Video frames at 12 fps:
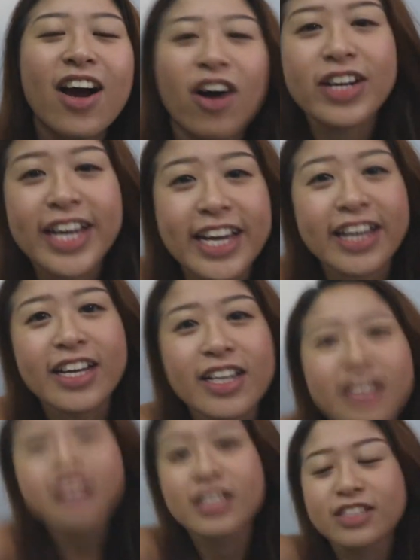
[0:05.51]
Okay,
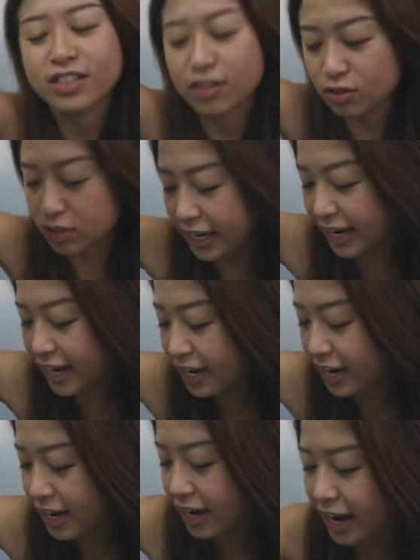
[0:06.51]
so today
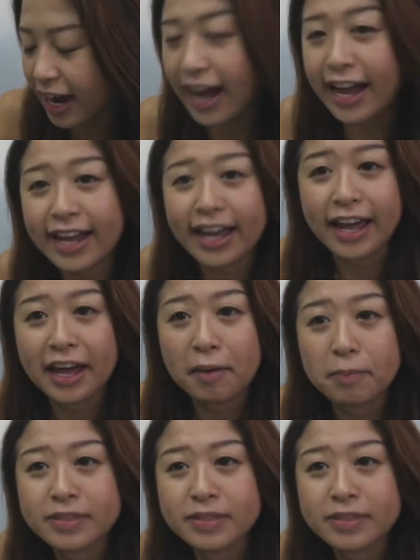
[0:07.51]
I am